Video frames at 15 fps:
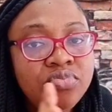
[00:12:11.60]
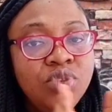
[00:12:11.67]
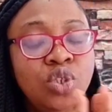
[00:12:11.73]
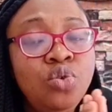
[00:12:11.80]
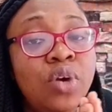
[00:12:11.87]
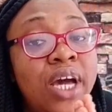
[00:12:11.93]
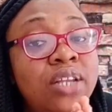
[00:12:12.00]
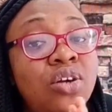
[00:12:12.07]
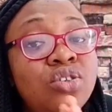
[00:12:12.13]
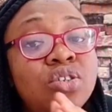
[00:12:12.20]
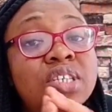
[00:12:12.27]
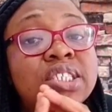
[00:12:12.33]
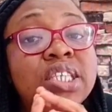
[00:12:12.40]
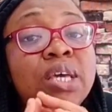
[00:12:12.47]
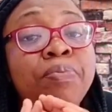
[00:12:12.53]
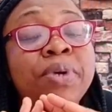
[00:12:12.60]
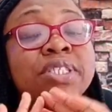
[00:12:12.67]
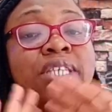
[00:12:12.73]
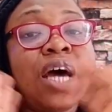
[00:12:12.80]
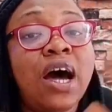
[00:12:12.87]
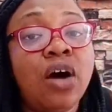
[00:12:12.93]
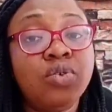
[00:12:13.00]
you cannot just keep
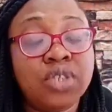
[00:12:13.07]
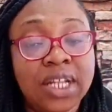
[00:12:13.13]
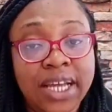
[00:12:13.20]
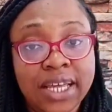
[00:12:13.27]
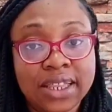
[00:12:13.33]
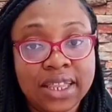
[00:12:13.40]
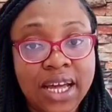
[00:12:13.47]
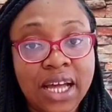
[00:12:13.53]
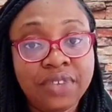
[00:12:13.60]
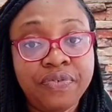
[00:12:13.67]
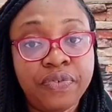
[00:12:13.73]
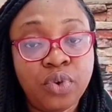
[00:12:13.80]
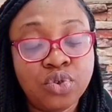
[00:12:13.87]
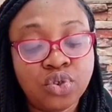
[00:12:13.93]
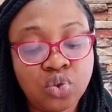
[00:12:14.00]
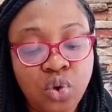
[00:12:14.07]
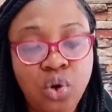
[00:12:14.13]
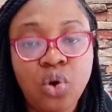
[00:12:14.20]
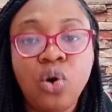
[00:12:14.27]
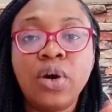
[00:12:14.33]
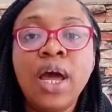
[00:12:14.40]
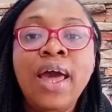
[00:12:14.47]
it out like that for so
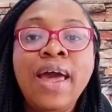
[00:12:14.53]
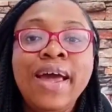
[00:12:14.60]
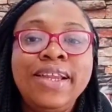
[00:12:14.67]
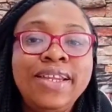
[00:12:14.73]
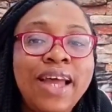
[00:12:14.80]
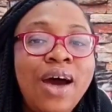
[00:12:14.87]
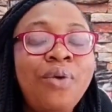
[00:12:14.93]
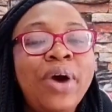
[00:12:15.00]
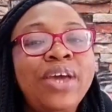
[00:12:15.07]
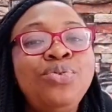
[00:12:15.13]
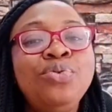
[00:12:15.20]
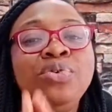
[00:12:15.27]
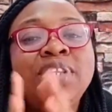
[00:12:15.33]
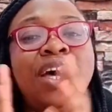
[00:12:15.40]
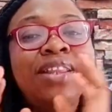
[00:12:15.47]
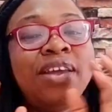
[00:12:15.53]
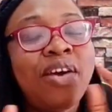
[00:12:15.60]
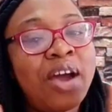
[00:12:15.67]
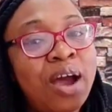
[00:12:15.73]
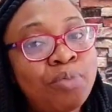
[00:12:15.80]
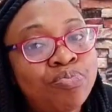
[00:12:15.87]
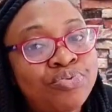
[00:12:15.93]
long. Now I know that
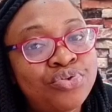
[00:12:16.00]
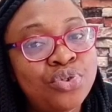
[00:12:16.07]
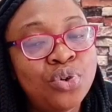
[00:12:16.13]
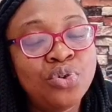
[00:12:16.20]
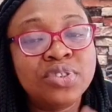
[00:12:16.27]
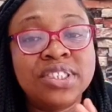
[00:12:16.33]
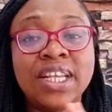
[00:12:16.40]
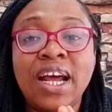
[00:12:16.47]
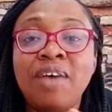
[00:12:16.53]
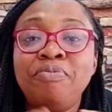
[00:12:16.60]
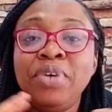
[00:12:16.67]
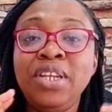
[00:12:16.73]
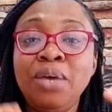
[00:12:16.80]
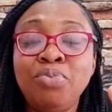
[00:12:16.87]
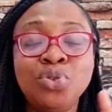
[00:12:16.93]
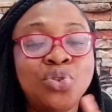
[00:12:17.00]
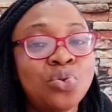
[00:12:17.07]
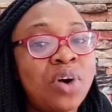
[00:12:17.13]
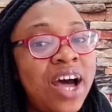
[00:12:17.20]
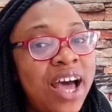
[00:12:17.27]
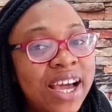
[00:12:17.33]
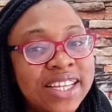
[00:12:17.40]
there are pros that have been able to
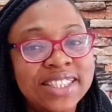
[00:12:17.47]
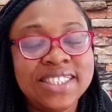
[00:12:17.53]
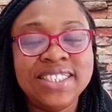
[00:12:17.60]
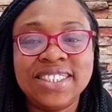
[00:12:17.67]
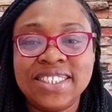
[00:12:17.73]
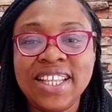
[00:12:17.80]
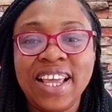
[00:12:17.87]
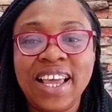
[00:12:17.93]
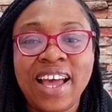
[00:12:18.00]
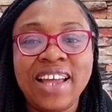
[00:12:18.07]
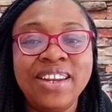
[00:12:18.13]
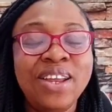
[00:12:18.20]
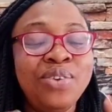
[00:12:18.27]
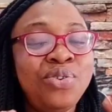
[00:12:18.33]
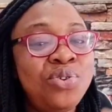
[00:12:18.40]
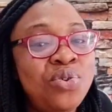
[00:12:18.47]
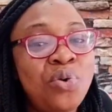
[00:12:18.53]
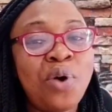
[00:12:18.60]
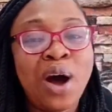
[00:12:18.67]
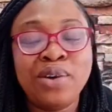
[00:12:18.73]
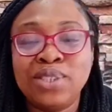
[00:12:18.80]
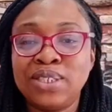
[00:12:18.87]
hack this thing and they
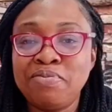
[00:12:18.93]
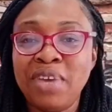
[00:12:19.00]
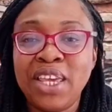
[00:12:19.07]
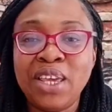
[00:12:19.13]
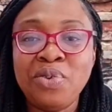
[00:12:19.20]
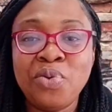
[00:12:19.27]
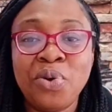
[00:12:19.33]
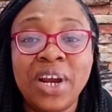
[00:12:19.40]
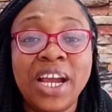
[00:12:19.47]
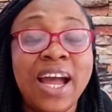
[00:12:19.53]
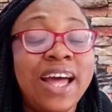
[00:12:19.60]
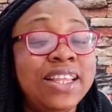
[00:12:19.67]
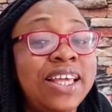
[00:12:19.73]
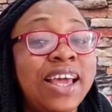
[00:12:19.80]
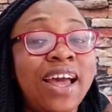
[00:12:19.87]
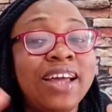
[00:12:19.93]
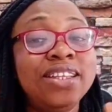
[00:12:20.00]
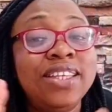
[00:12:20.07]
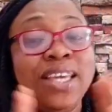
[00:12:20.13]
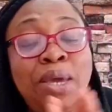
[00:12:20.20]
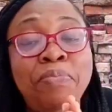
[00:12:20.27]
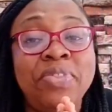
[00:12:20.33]
know how to make it work, and they can
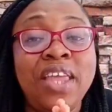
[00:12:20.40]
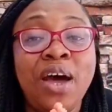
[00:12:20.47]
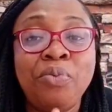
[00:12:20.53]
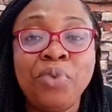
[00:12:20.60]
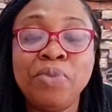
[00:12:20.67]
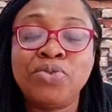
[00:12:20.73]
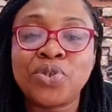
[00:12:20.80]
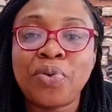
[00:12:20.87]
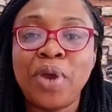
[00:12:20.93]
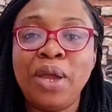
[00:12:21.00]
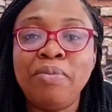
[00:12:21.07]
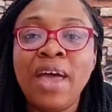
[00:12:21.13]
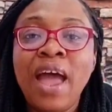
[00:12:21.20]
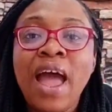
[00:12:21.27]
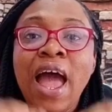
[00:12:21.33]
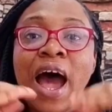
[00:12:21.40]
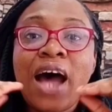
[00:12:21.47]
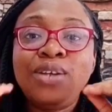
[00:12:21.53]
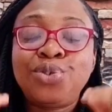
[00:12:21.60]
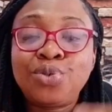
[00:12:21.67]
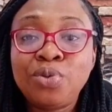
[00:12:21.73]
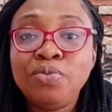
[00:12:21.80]
keep their whipped cream
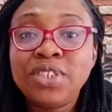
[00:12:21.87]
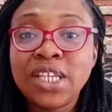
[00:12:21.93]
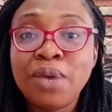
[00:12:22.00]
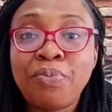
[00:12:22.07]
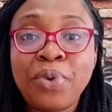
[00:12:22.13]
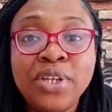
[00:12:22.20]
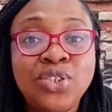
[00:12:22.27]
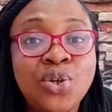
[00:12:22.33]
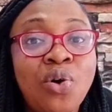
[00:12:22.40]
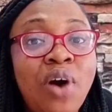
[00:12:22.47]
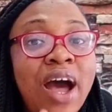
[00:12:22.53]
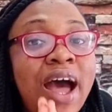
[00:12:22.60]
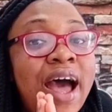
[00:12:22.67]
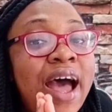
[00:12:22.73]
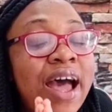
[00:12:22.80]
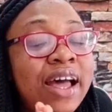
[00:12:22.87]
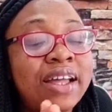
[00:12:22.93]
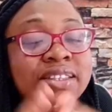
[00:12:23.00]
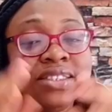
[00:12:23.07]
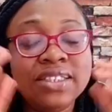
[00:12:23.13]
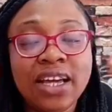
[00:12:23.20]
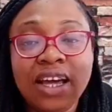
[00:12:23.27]
at room temperature
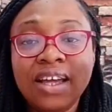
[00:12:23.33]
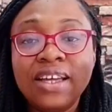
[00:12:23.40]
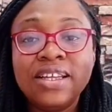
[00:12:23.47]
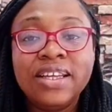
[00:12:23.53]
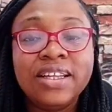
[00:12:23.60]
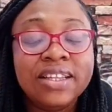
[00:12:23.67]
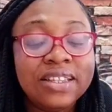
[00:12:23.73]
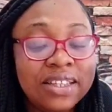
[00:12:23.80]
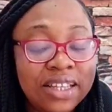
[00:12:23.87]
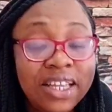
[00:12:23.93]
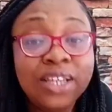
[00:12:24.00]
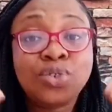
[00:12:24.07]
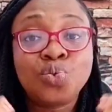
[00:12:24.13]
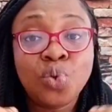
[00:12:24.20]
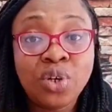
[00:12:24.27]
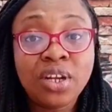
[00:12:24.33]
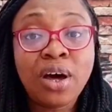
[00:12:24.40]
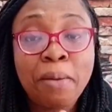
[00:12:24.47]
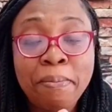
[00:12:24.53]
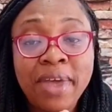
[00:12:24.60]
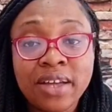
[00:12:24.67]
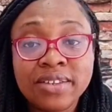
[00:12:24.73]
and it will
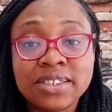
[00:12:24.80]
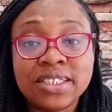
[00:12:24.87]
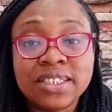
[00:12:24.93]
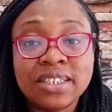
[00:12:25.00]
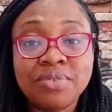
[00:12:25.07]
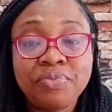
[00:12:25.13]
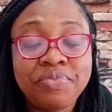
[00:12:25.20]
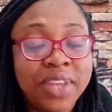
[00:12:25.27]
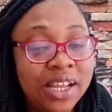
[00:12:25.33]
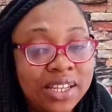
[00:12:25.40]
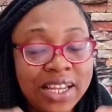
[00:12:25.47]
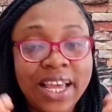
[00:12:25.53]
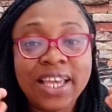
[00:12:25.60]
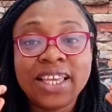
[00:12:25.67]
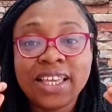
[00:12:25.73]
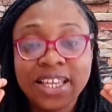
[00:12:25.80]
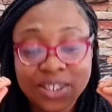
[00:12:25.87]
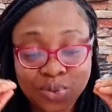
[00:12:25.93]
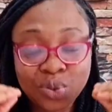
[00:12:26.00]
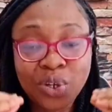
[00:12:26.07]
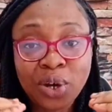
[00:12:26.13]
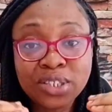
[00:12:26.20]
not melt. Like
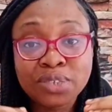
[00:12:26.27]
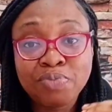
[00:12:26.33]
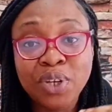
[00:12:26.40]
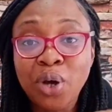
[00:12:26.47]
it will not